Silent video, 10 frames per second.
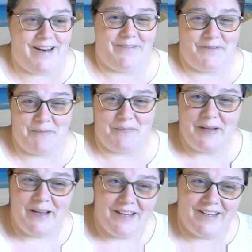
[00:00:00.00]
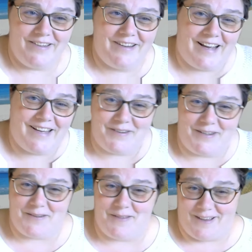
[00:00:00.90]
out from you guys what
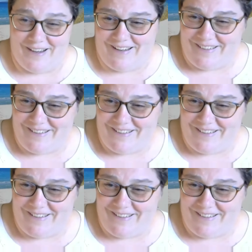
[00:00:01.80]
you thought.